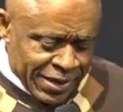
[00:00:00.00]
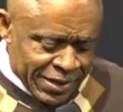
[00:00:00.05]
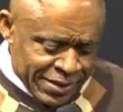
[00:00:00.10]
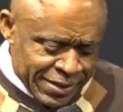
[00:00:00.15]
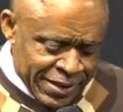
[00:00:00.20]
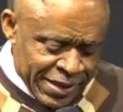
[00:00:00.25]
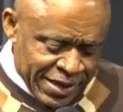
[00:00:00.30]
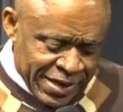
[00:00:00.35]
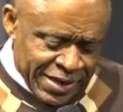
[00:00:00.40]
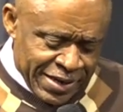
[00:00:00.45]

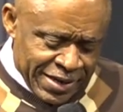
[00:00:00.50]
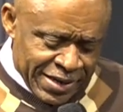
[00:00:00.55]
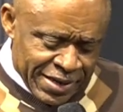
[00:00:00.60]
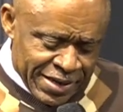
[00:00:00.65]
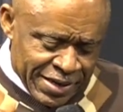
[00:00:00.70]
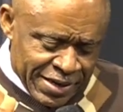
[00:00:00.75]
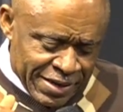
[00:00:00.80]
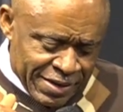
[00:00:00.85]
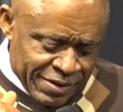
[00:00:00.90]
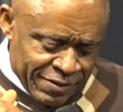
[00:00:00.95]

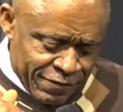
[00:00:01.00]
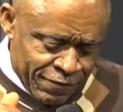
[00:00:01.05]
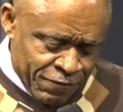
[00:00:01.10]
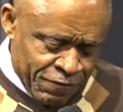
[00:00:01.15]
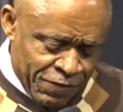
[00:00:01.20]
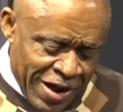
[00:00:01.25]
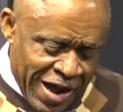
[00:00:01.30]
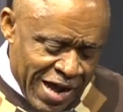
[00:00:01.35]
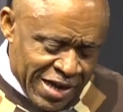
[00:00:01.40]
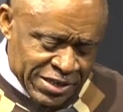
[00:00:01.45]
The
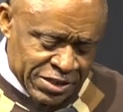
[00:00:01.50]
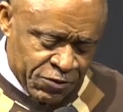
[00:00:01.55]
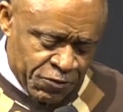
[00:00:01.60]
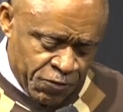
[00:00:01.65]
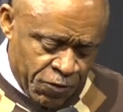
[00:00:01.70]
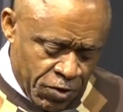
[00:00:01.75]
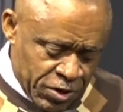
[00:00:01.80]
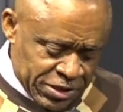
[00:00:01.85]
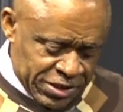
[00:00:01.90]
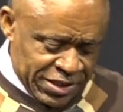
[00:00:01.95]
verse
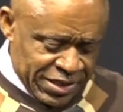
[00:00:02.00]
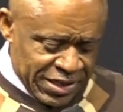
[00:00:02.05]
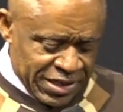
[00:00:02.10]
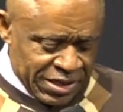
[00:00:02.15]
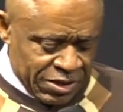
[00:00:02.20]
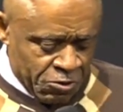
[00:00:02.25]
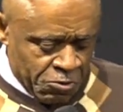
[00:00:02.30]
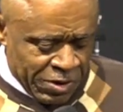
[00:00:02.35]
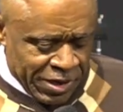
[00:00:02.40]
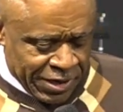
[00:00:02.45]

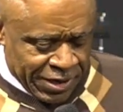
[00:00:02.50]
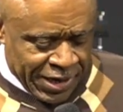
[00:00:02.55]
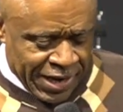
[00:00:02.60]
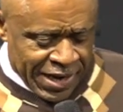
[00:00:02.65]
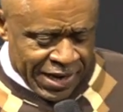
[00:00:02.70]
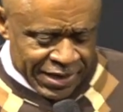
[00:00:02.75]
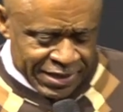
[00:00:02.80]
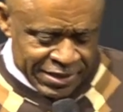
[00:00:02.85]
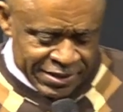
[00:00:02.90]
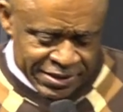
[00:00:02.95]
14 we
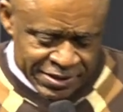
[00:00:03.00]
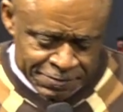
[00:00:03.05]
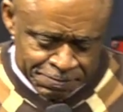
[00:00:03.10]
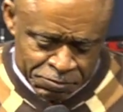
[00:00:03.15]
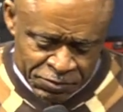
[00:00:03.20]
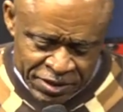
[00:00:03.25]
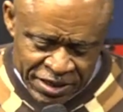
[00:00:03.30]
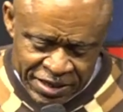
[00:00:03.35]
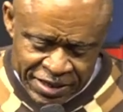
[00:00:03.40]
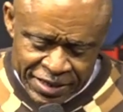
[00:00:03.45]
read
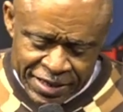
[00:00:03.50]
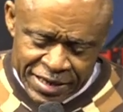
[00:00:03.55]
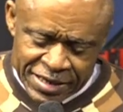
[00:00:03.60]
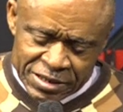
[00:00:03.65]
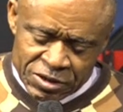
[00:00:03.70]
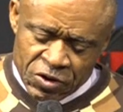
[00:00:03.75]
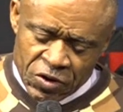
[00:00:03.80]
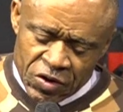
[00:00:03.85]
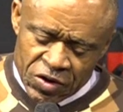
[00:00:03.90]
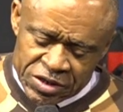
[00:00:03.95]

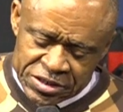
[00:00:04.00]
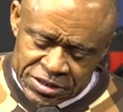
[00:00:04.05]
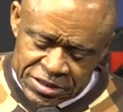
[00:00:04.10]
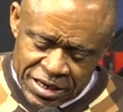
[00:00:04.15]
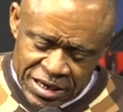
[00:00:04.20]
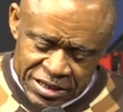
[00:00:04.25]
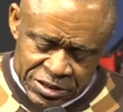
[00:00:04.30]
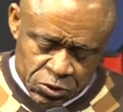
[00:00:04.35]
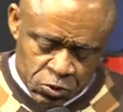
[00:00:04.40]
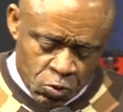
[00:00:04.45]
in
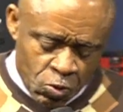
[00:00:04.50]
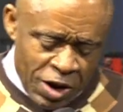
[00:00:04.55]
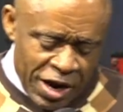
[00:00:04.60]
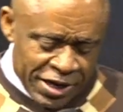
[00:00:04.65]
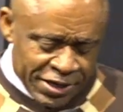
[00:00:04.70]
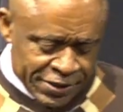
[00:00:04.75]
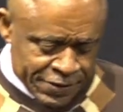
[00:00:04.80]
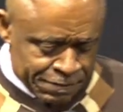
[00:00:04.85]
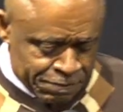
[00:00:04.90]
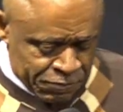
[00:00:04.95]
Colossians
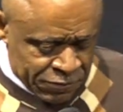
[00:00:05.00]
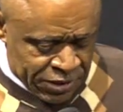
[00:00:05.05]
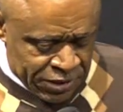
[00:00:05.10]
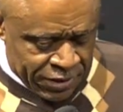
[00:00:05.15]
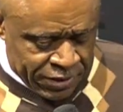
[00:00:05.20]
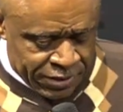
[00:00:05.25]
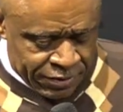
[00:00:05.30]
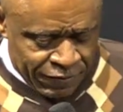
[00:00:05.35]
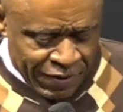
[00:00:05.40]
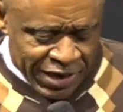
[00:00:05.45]
1,
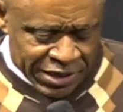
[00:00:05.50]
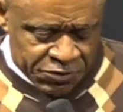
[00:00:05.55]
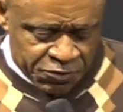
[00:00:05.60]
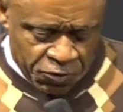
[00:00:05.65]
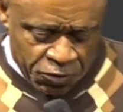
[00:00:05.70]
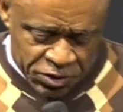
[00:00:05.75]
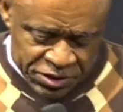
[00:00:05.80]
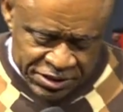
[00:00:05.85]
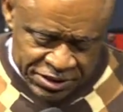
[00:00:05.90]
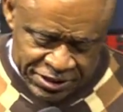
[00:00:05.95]
verse
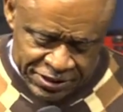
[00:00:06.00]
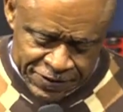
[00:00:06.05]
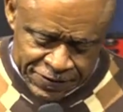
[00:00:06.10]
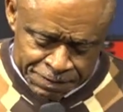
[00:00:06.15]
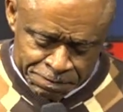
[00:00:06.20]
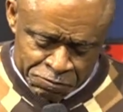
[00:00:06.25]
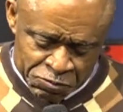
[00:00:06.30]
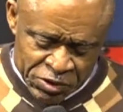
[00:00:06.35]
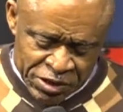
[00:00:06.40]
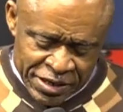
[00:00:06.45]

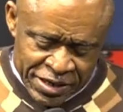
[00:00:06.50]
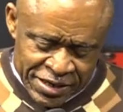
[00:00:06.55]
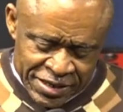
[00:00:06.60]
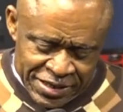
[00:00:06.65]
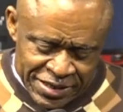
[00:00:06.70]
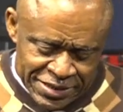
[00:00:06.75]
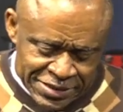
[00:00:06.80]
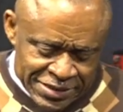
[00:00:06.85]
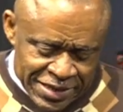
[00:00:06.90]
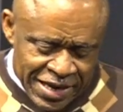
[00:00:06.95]
14,
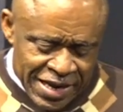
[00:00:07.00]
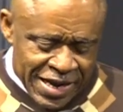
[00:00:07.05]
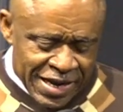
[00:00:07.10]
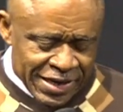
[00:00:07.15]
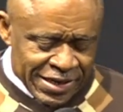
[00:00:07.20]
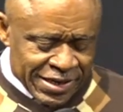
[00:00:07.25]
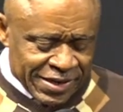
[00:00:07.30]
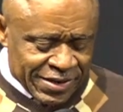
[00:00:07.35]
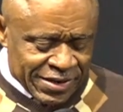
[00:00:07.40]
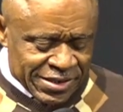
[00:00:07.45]
he said,
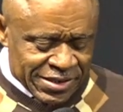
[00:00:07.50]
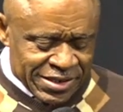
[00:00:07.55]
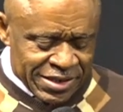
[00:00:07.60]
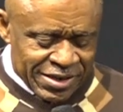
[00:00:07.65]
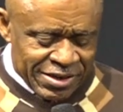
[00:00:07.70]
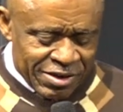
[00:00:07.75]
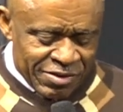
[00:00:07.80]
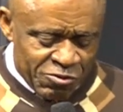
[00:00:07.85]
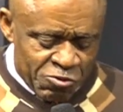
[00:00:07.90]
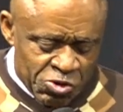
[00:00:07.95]

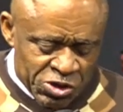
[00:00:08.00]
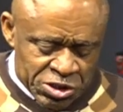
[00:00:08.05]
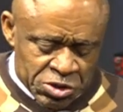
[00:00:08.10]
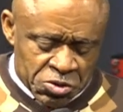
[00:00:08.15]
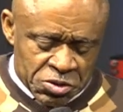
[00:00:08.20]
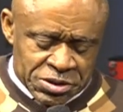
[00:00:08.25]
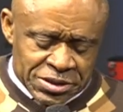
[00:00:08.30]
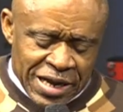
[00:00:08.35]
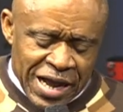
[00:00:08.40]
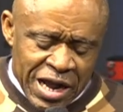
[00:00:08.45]
We
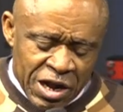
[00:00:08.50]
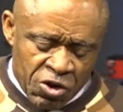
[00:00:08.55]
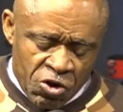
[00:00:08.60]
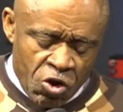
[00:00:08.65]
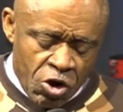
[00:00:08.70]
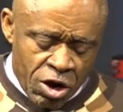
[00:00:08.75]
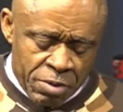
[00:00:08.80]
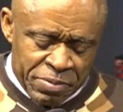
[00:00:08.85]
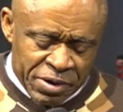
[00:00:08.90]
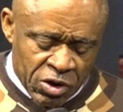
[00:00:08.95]
should thank
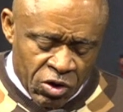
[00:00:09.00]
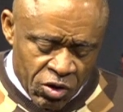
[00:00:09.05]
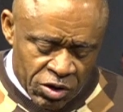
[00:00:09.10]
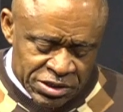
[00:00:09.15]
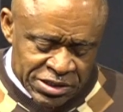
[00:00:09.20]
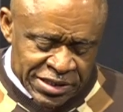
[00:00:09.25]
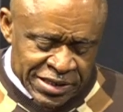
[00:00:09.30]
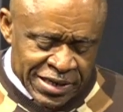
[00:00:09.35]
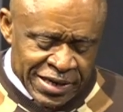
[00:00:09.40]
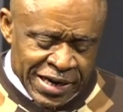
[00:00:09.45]
God
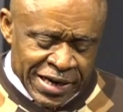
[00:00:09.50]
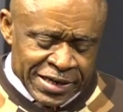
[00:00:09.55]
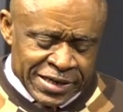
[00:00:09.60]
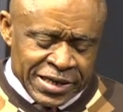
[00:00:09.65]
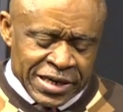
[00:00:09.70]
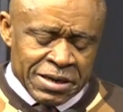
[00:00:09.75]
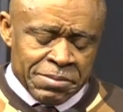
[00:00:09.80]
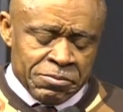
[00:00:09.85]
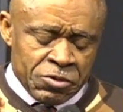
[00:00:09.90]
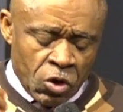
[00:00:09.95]
because he
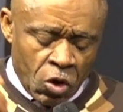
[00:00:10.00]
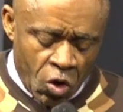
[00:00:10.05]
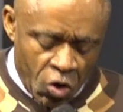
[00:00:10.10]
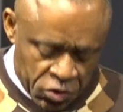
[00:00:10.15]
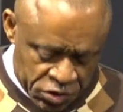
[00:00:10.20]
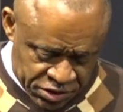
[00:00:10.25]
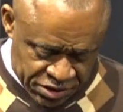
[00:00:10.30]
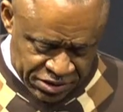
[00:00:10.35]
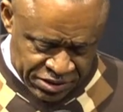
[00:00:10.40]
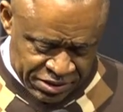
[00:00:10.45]
redeemed
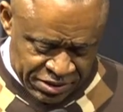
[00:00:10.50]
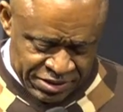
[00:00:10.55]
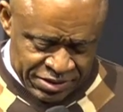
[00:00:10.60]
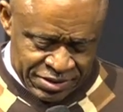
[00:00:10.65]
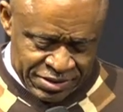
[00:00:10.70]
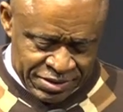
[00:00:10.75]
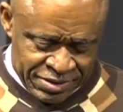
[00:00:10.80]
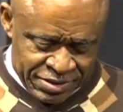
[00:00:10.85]
us,